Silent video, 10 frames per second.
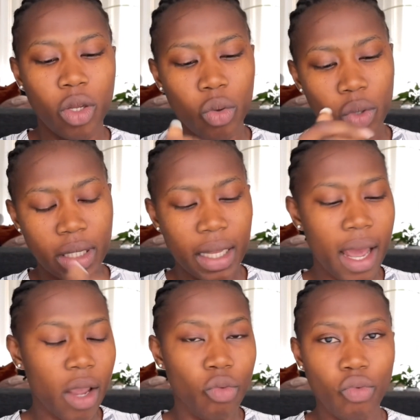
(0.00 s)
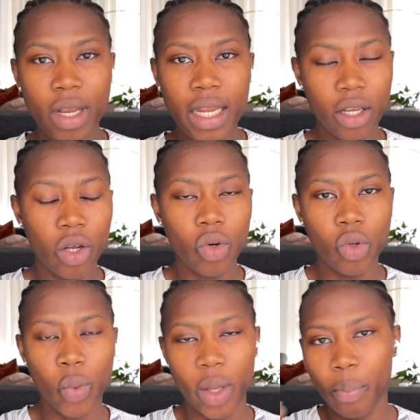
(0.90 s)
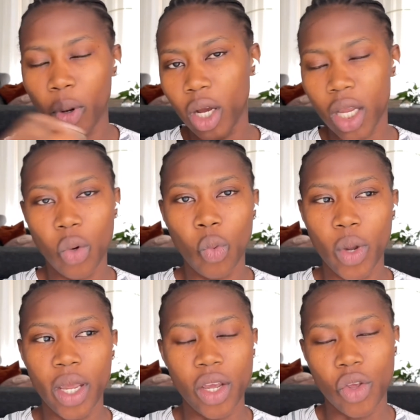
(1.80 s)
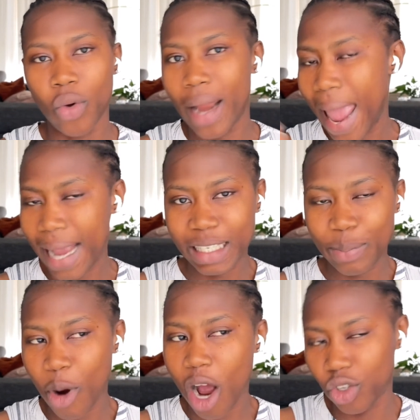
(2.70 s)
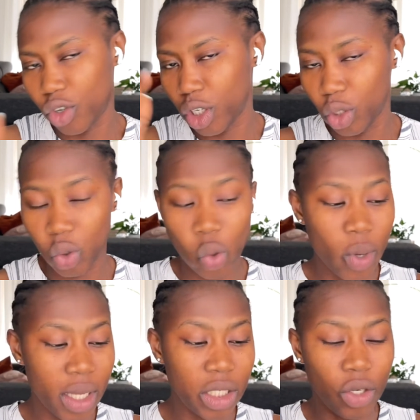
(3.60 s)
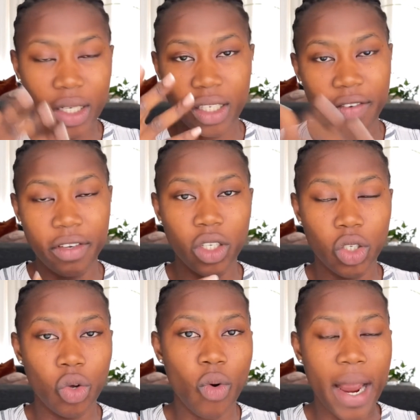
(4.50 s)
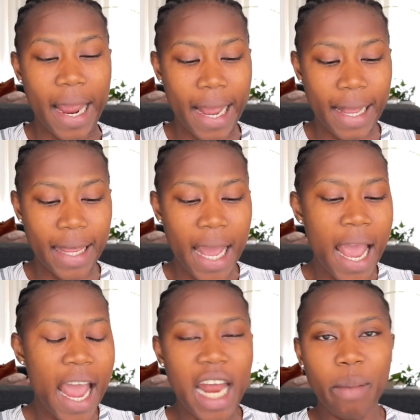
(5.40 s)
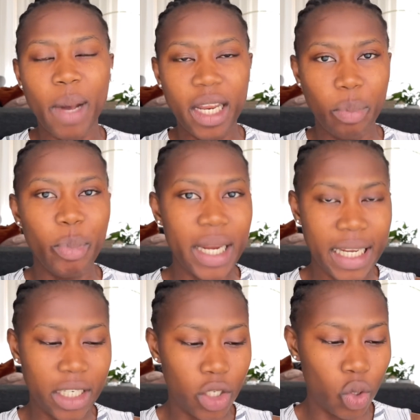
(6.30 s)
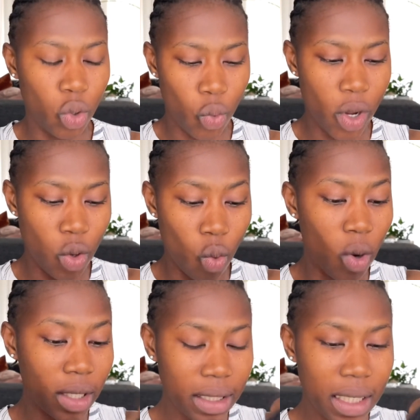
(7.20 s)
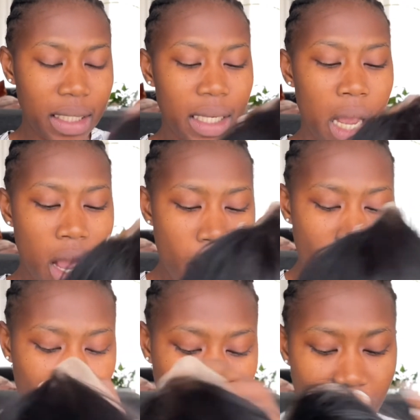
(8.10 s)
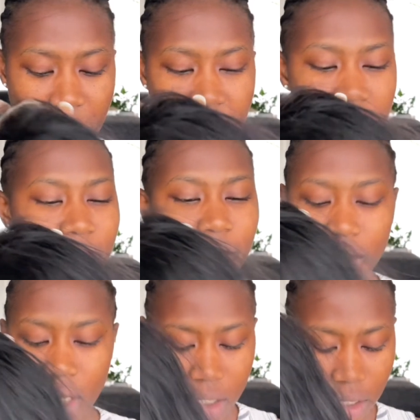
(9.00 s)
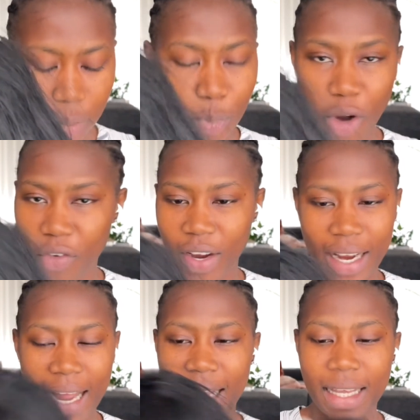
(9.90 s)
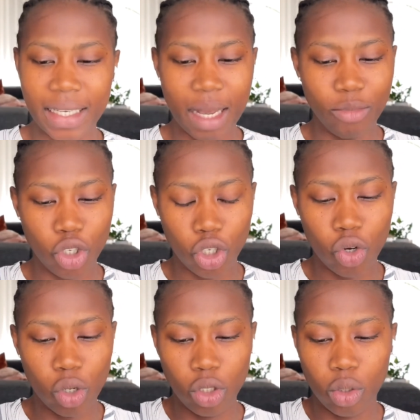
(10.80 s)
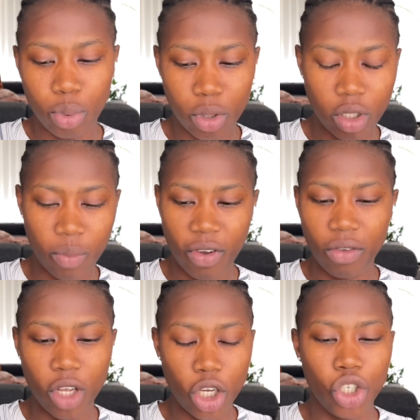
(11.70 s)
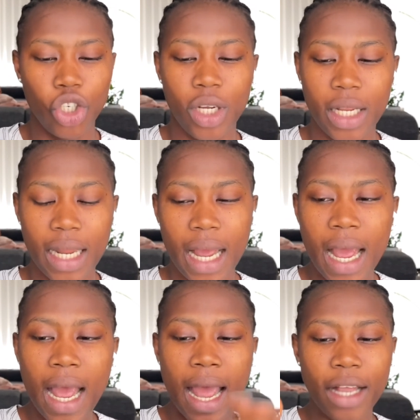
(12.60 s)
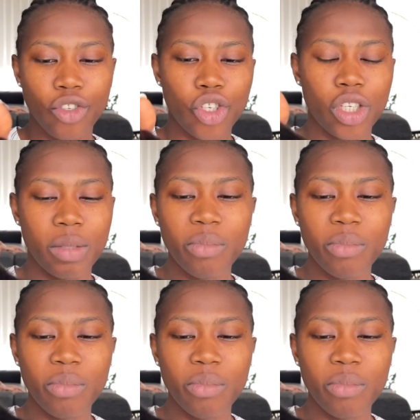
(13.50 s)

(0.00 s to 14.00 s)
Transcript: who is like really good with plucking wig, you're an expert, you can do it. You can definitely go ahead and manipulate it to the way you want it. But for me, this is perfect like this. I'm just going to put some foundation and just